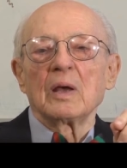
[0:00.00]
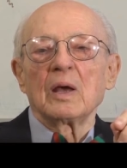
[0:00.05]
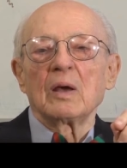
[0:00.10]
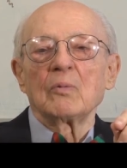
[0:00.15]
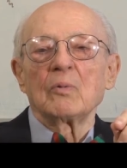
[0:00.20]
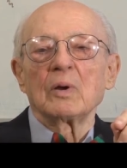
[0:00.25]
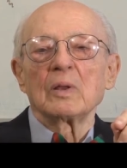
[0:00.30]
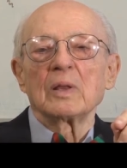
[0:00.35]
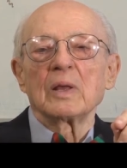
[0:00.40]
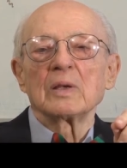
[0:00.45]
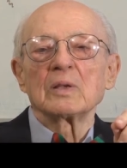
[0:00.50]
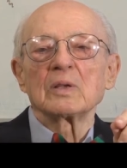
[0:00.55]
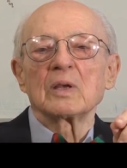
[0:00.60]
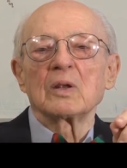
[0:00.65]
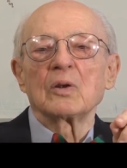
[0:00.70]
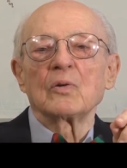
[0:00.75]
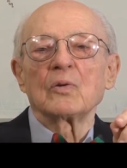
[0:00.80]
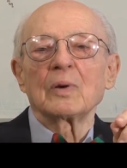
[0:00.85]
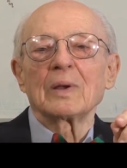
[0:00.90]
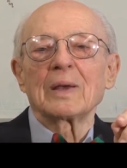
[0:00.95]
And when they
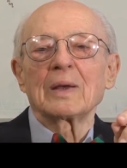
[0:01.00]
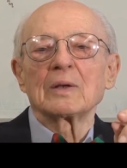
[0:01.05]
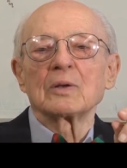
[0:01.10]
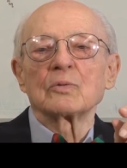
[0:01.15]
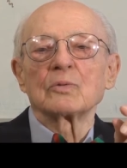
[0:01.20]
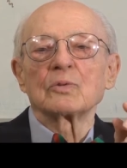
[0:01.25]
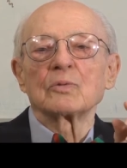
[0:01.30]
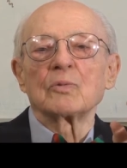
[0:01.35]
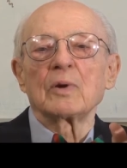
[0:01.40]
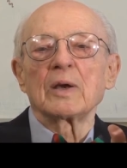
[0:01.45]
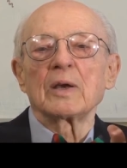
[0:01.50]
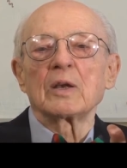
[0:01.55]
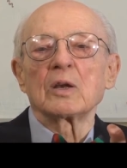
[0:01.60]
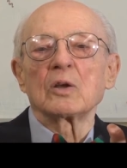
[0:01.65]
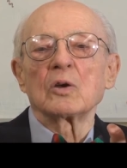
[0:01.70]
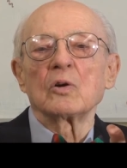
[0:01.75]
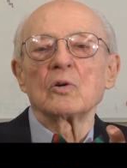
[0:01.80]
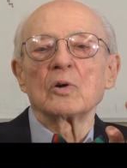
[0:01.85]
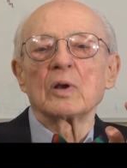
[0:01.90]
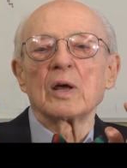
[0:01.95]
said, "Oh, we got it, it's ready
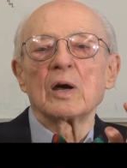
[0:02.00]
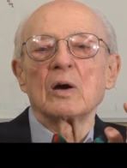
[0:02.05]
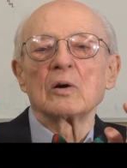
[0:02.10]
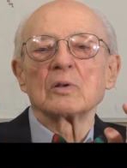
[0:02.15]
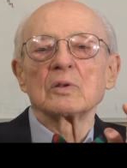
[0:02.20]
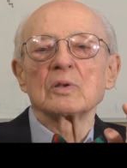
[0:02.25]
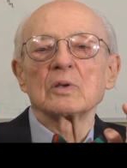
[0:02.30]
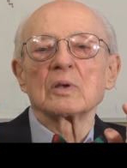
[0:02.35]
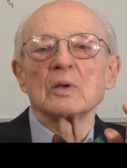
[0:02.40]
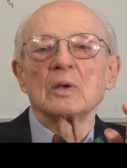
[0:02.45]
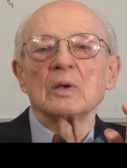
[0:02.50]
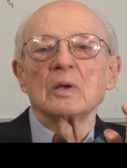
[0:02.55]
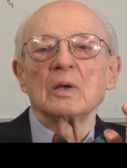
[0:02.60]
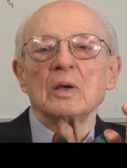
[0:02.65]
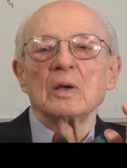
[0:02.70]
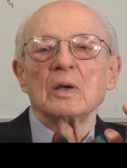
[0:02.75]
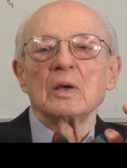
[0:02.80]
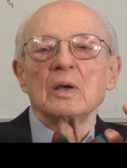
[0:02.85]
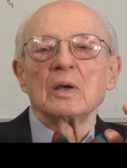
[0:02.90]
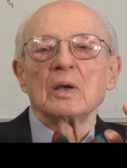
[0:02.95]
to go now," it's,
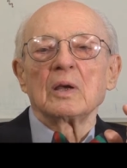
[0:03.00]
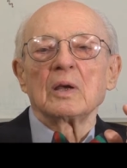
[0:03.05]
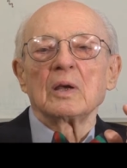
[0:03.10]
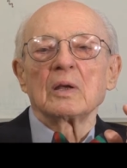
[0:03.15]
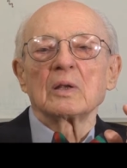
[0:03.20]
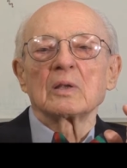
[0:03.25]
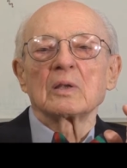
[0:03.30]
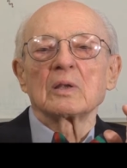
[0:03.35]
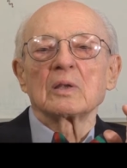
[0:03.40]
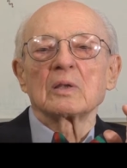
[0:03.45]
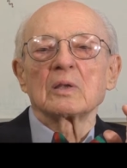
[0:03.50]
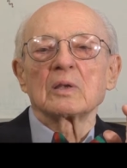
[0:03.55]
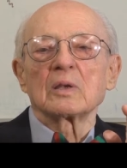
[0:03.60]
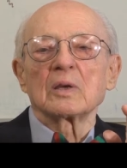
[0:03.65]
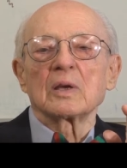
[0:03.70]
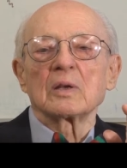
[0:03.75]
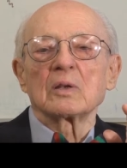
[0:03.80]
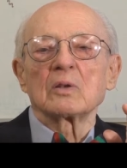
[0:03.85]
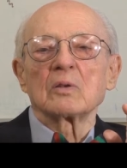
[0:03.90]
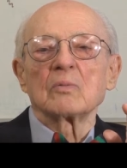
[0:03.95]
it's
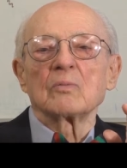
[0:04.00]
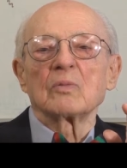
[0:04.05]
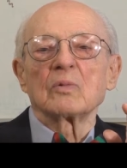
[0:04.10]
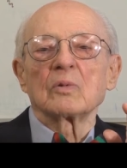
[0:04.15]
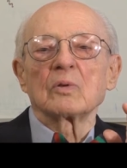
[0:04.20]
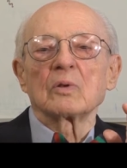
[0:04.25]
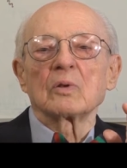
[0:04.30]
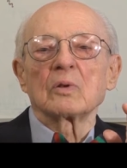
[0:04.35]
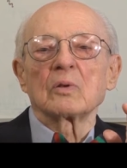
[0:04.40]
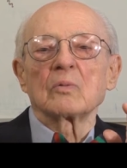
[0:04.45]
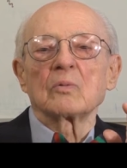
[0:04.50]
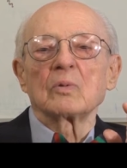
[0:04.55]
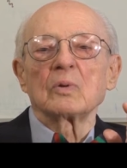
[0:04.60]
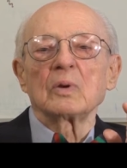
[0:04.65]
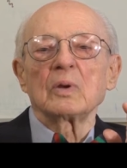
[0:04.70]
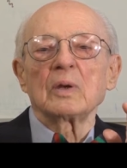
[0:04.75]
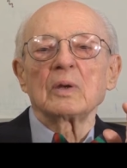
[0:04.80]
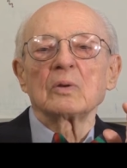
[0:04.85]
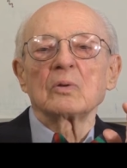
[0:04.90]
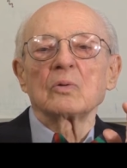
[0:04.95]
got
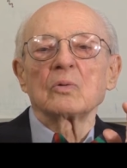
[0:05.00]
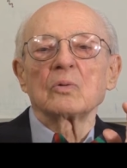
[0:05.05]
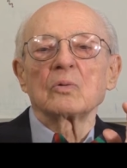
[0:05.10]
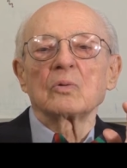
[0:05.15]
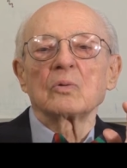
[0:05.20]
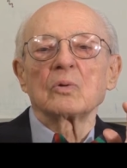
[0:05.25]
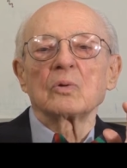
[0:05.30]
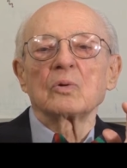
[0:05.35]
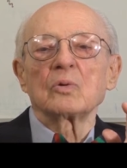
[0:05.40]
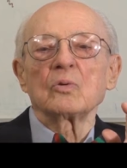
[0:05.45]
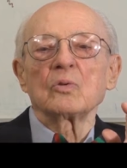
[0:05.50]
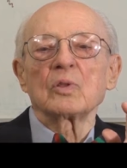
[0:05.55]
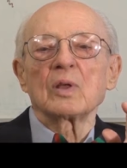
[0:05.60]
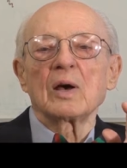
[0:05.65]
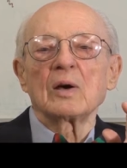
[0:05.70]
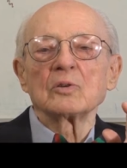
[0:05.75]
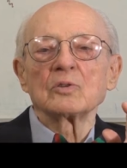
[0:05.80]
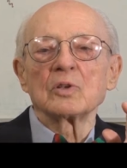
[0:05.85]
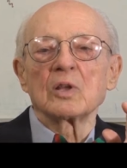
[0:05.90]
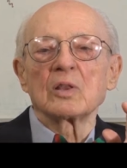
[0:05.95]
between
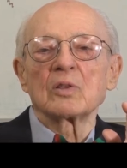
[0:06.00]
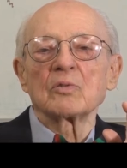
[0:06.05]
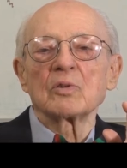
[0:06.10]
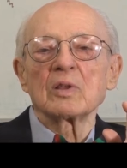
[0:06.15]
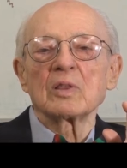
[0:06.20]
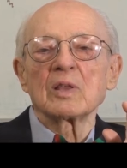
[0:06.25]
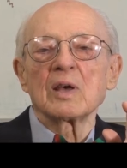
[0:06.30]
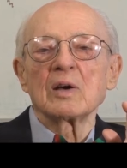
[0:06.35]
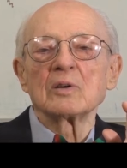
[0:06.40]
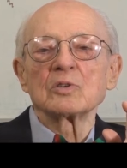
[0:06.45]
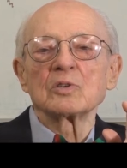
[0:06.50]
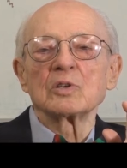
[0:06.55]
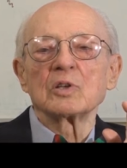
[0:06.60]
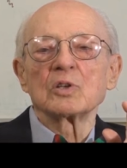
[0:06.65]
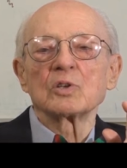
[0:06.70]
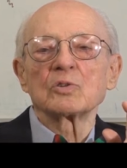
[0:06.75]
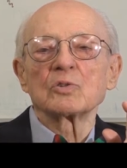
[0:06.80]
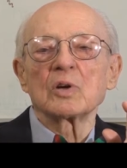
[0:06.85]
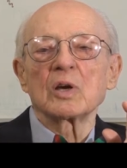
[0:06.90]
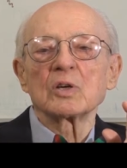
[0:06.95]
2,000 and
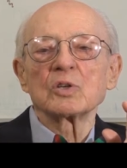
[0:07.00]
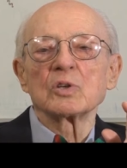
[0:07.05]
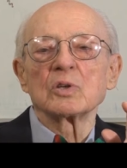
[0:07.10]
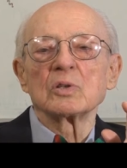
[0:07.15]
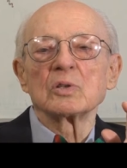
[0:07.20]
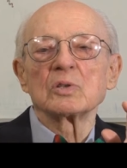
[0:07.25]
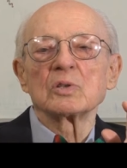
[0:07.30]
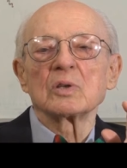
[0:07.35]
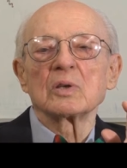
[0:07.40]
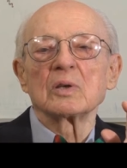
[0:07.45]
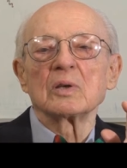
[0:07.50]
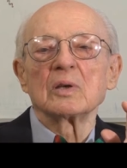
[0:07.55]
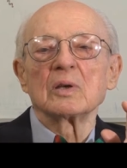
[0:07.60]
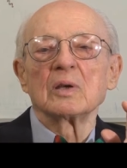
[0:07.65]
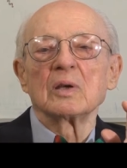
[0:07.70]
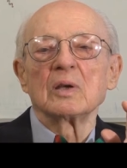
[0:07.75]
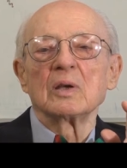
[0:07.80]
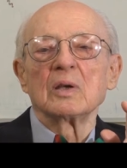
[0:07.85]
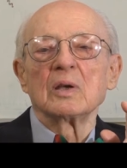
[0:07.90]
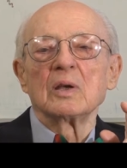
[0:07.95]
3,000 instructions,
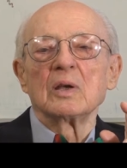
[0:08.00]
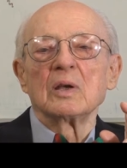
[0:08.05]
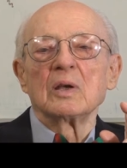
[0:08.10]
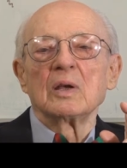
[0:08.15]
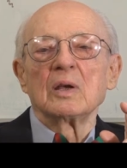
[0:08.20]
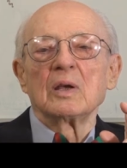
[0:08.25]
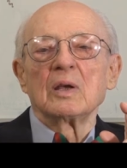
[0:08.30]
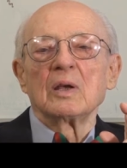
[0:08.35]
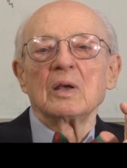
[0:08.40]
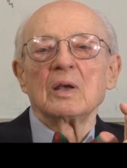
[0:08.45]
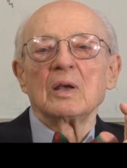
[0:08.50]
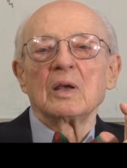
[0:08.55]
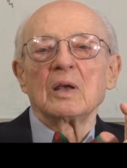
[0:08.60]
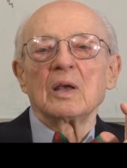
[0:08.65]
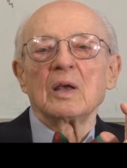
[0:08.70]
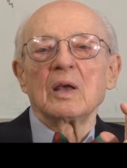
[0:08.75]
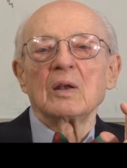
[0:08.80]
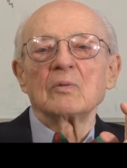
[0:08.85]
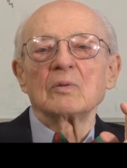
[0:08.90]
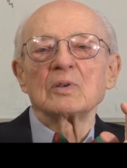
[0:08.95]

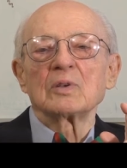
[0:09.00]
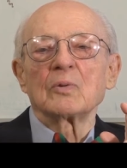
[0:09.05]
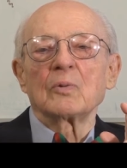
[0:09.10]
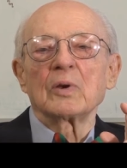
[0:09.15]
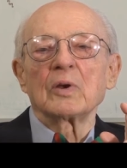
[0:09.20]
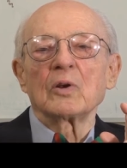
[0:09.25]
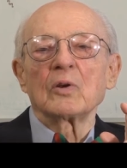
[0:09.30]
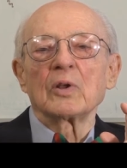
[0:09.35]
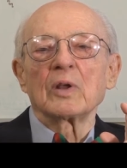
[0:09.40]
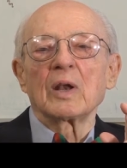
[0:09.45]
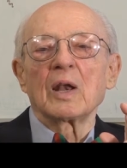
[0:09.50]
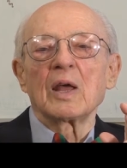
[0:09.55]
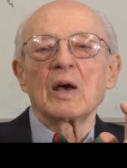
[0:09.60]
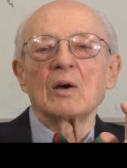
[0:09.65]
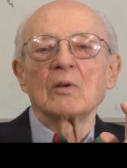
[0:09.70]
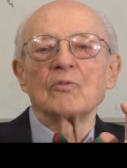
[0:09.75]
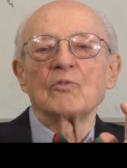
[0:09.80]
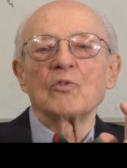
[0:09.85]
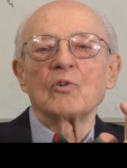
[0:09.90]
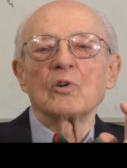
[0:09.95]
and we said we only
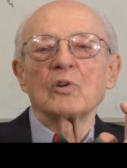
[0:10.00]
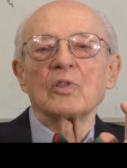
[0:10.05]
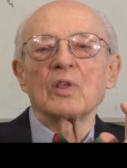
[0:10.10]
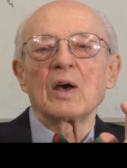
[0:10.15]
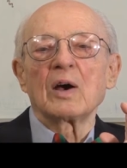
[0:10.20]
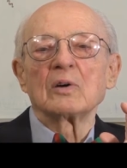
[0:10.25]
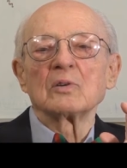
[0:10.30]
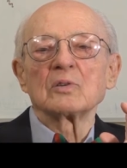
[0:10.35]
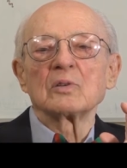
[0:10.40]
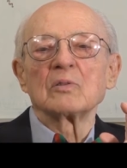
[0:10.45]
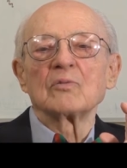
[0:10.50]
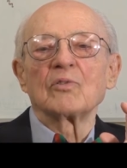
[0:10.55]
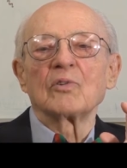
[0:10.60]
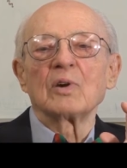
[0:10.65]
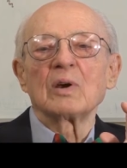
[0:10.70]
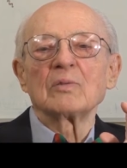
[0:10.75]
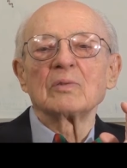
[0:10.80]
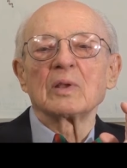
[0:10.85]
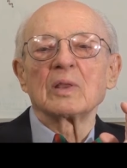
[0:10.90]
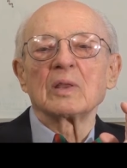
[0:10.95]
allowed 4,000
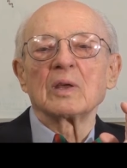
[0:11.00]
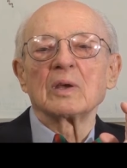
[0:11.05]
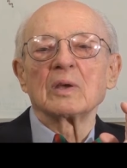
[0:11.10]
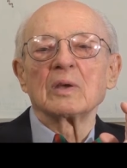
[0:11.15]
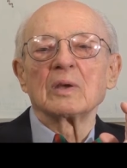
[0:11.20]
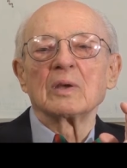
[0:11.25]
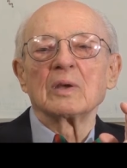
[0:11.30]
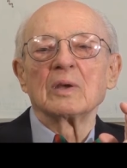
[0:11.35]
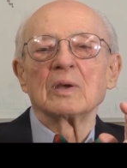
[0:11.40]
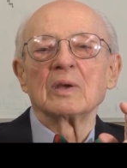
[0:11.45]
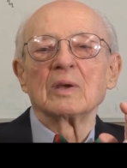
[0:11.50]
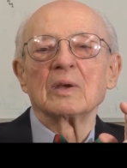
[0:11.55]
for everything.